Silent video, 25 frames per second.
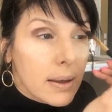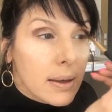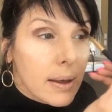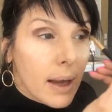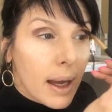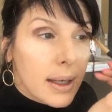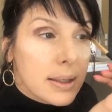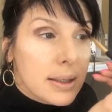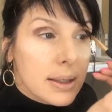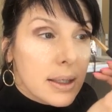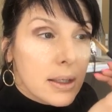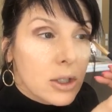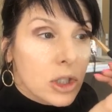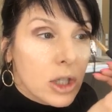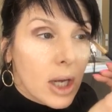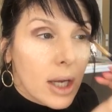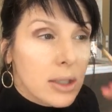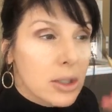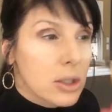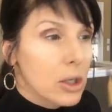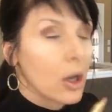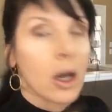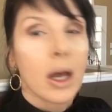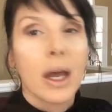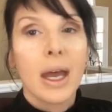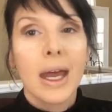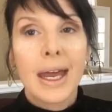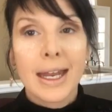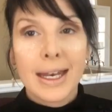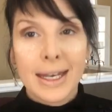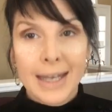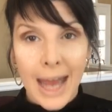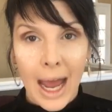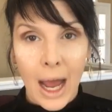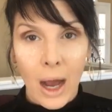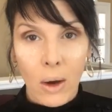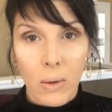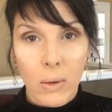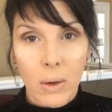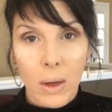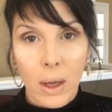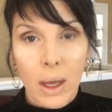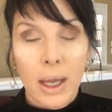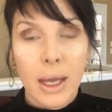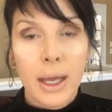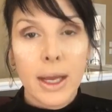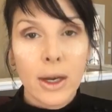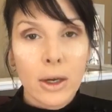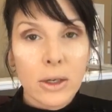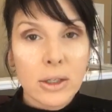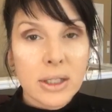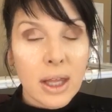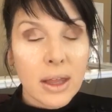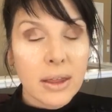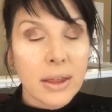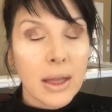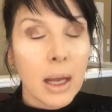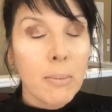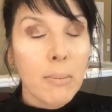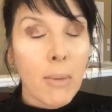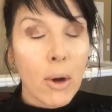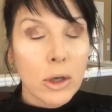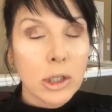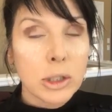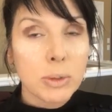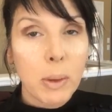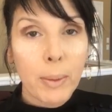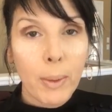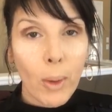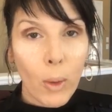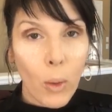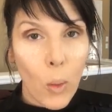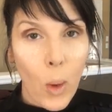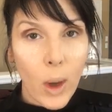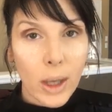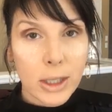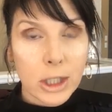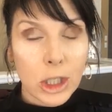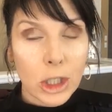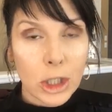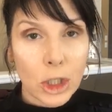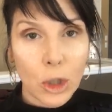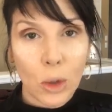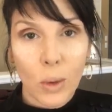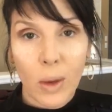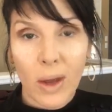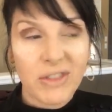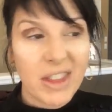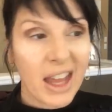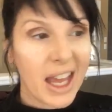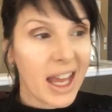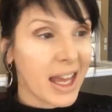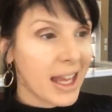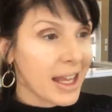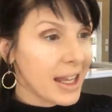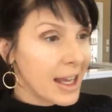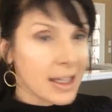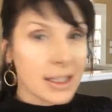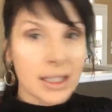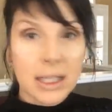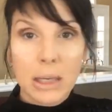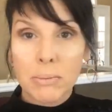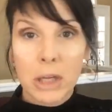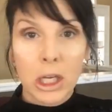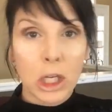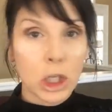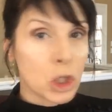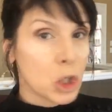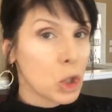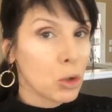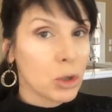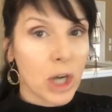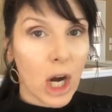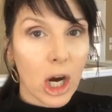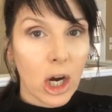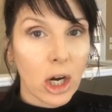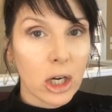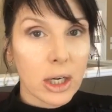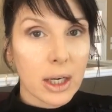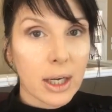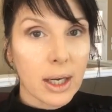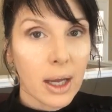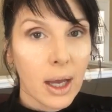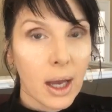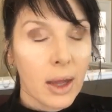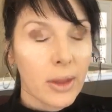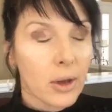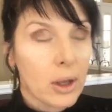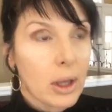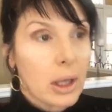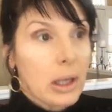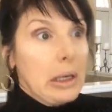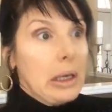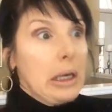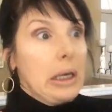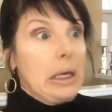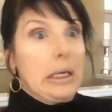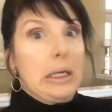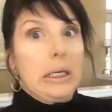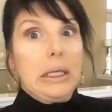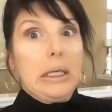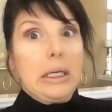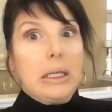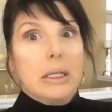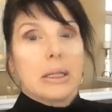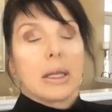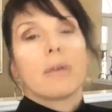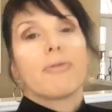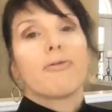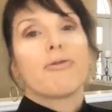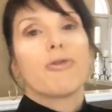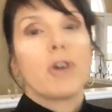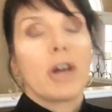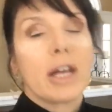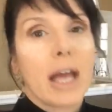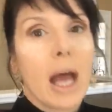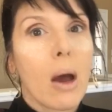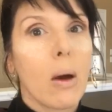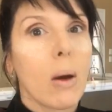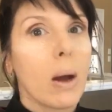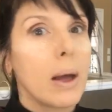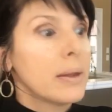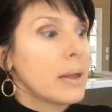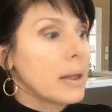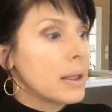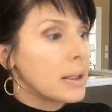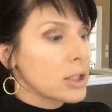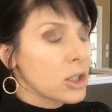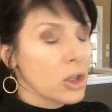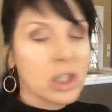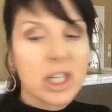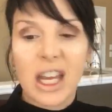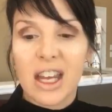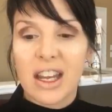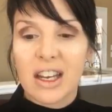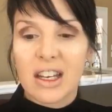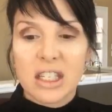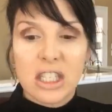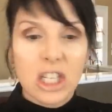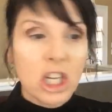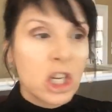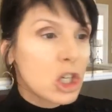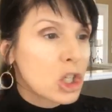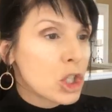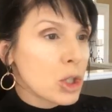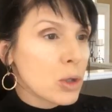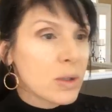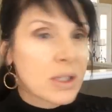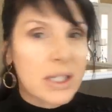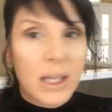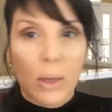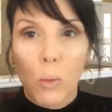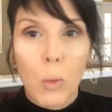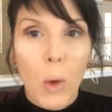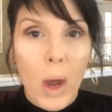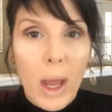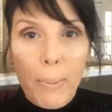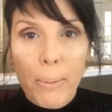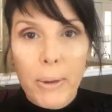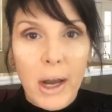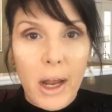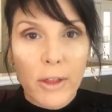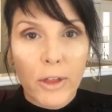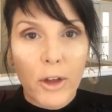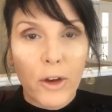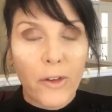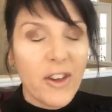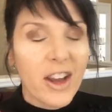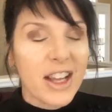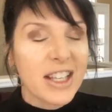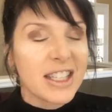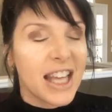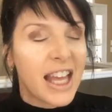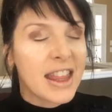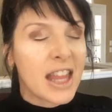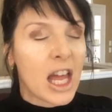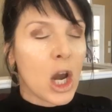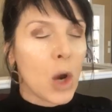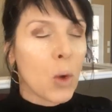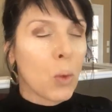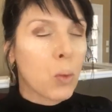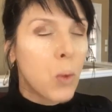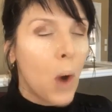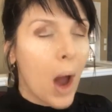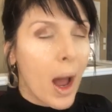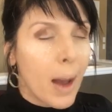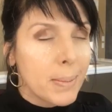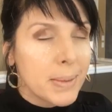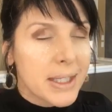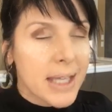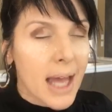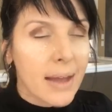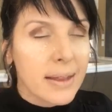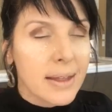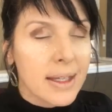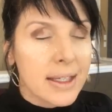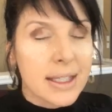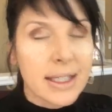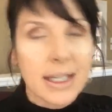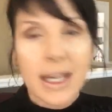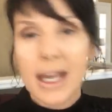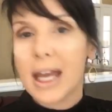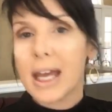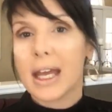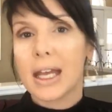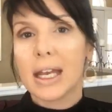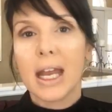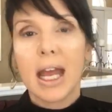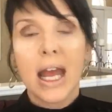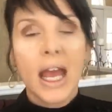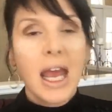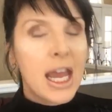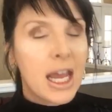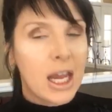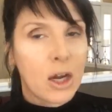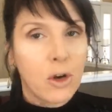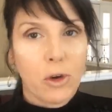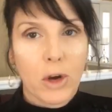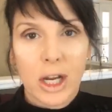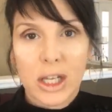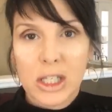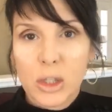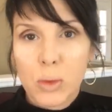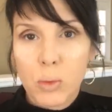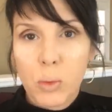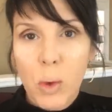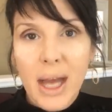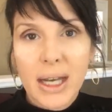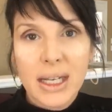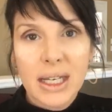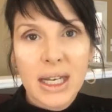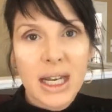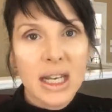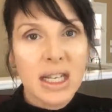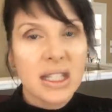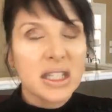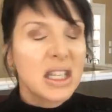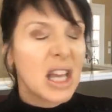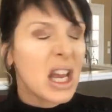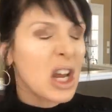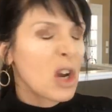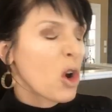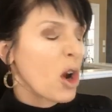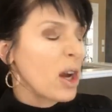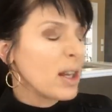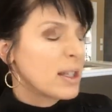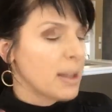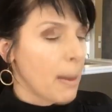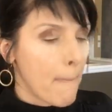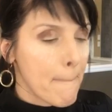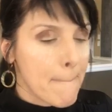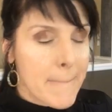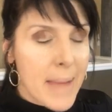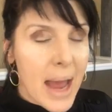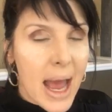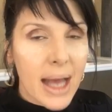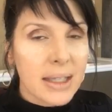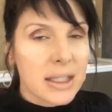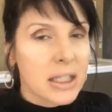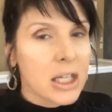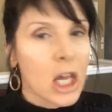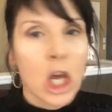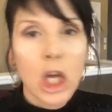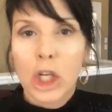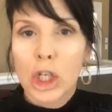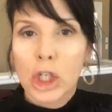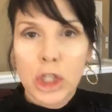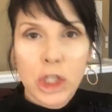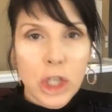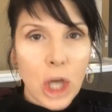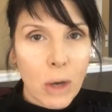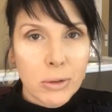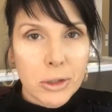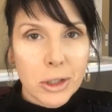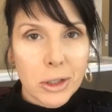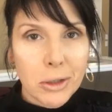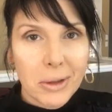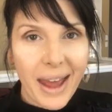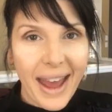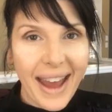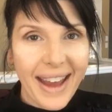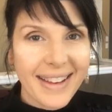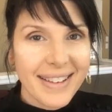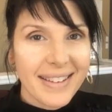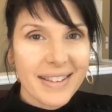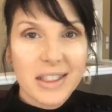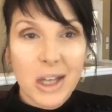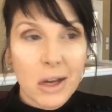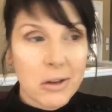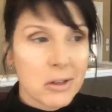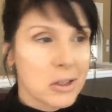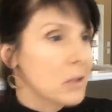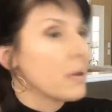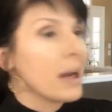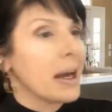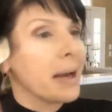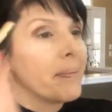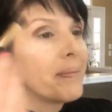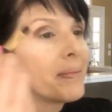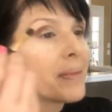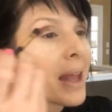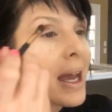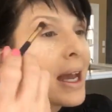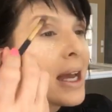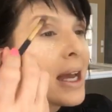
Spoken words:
Nice and gentle. Now, here's the thing most people want to do if they get something too dark. They're like, eee, they freak out and then they start taking tissues and wipe it on their face and then it rubs on the skin. It creates redness, it creates a mess. Don't do that, don't do it.